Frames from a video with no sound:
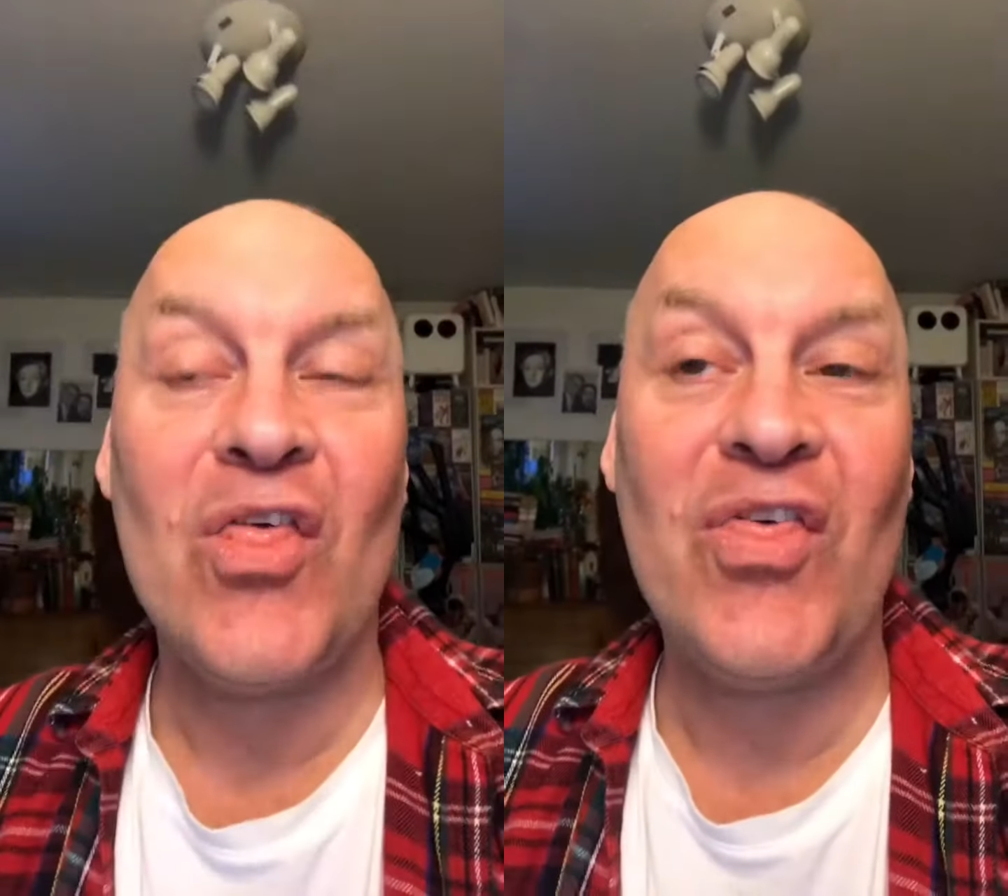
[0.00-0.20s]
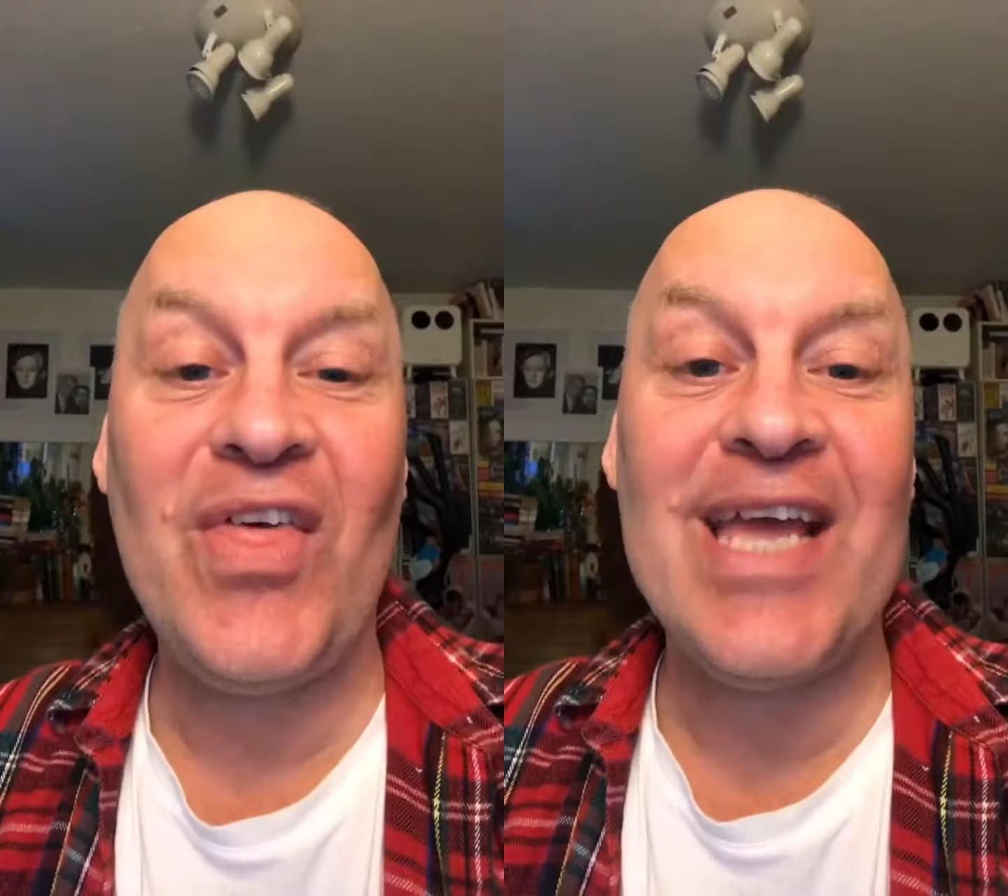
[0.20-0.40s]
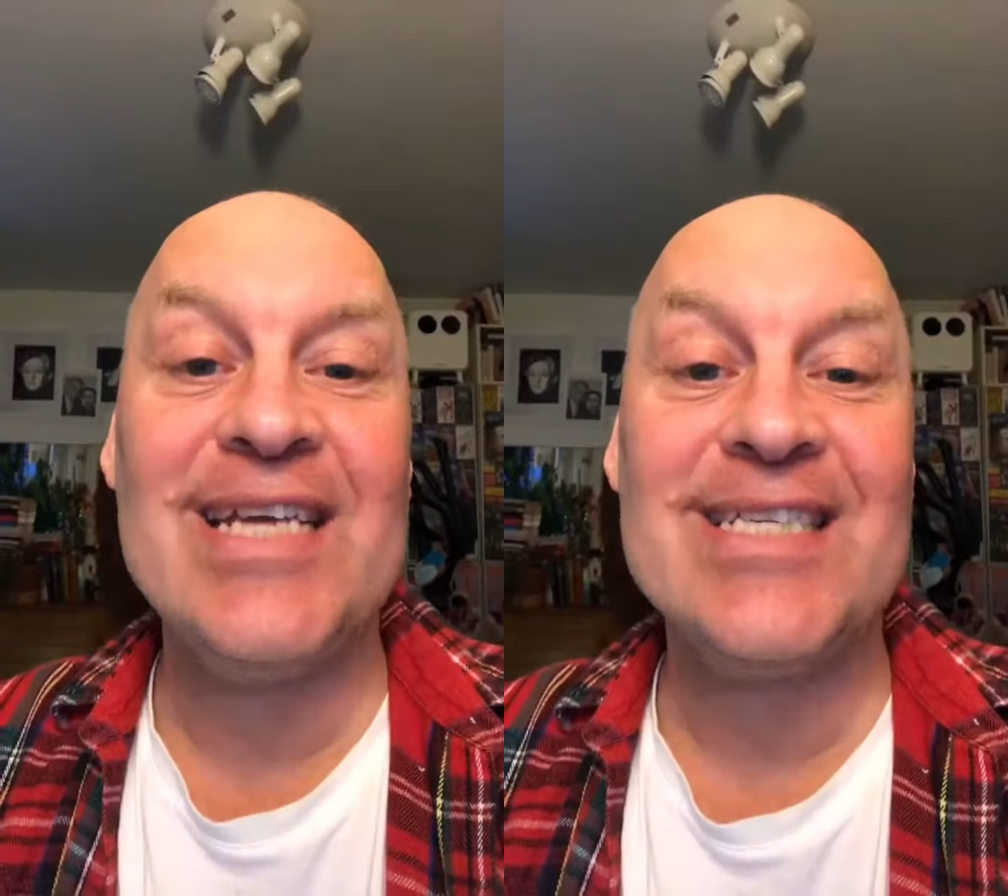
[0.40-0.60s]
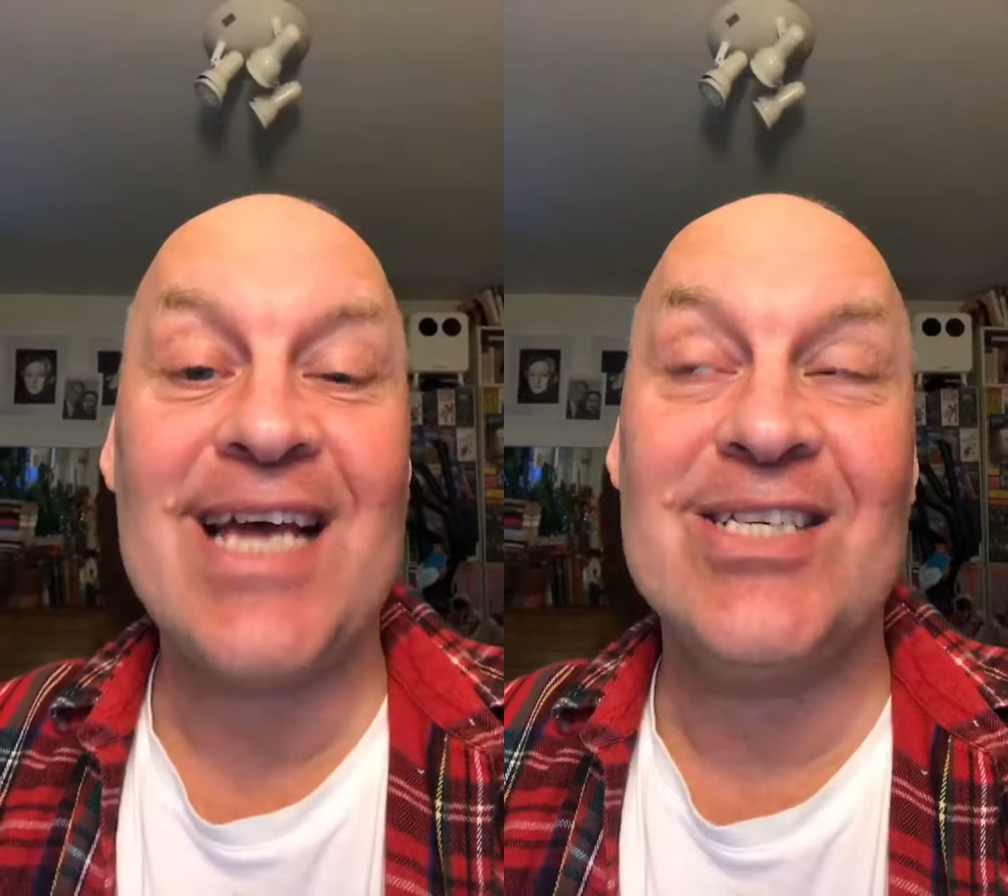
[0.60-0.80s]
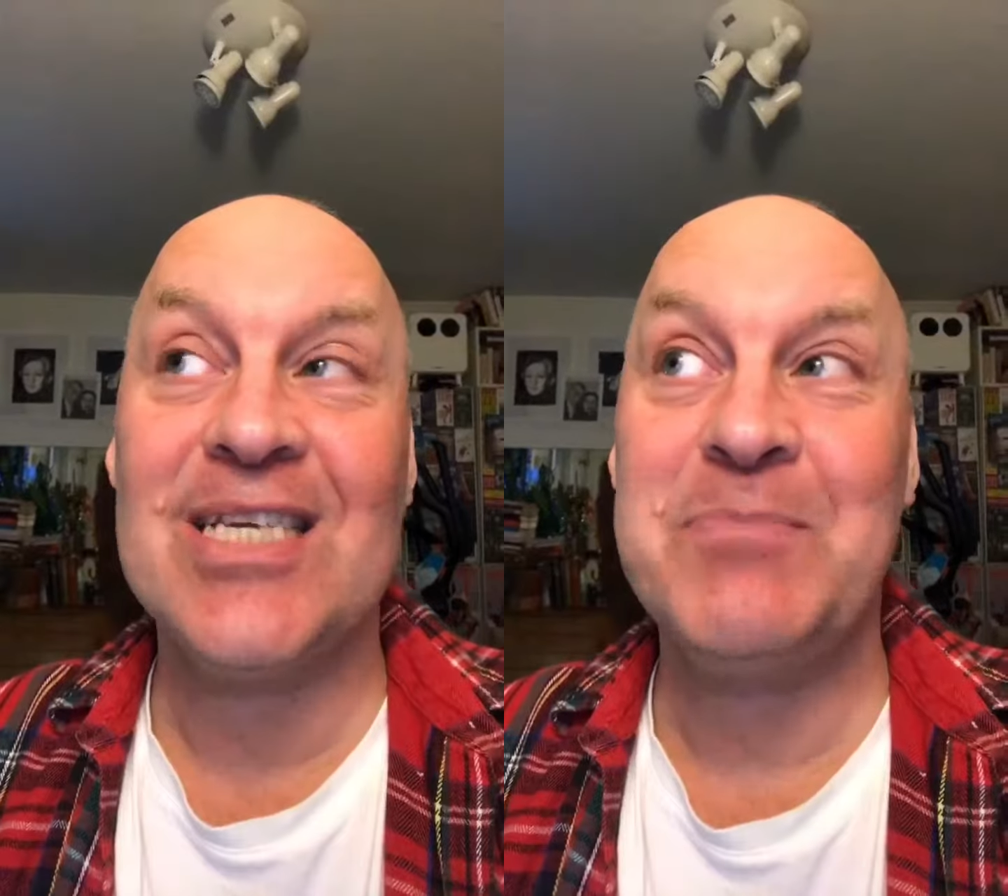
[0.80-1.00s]
The thing is,
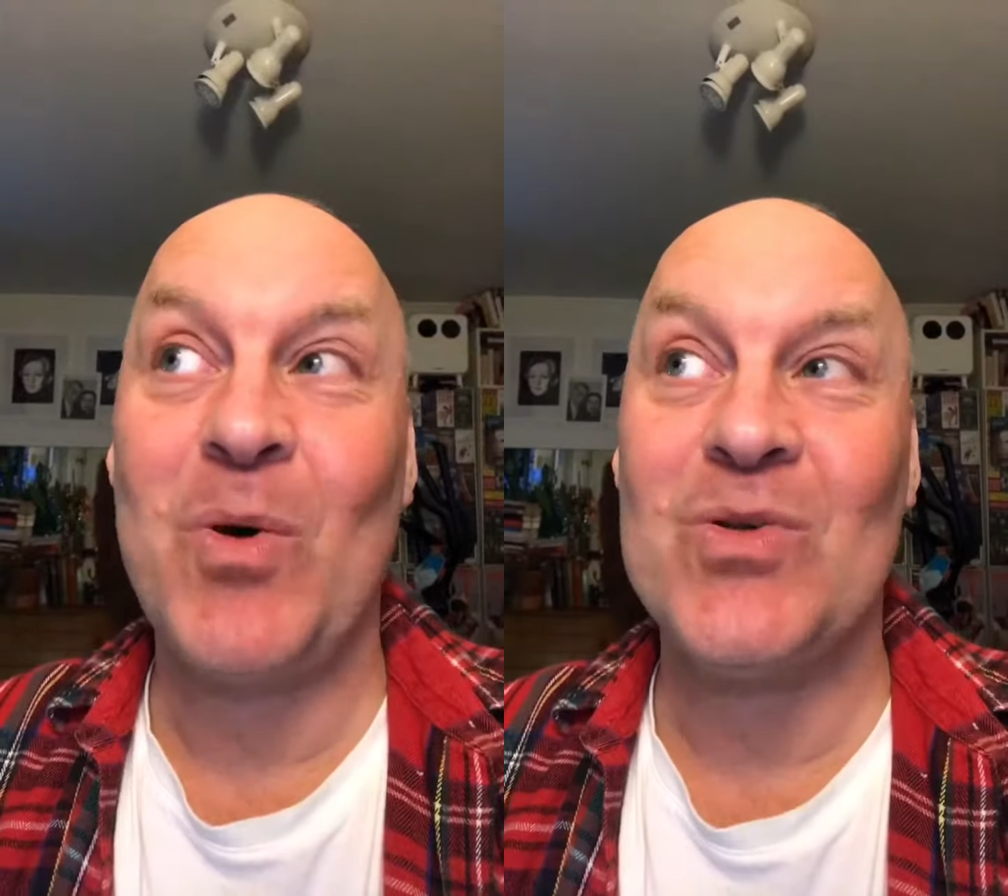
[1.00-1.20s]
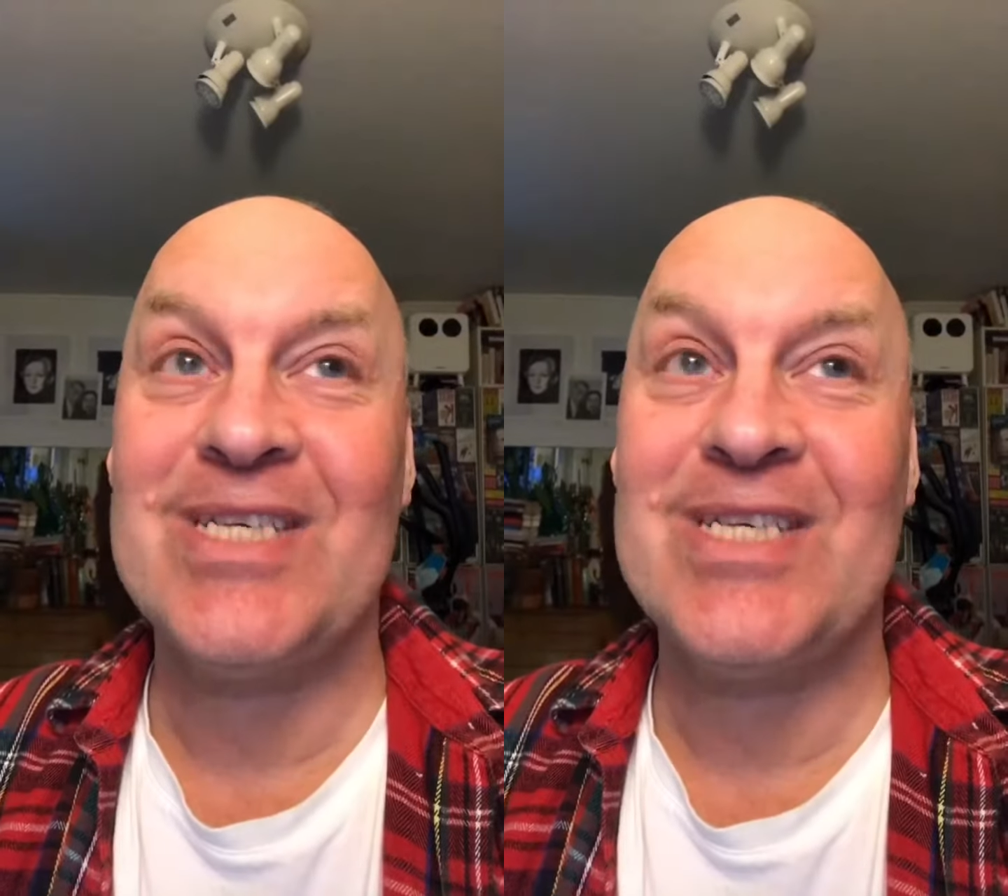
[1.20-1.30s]
I just bought a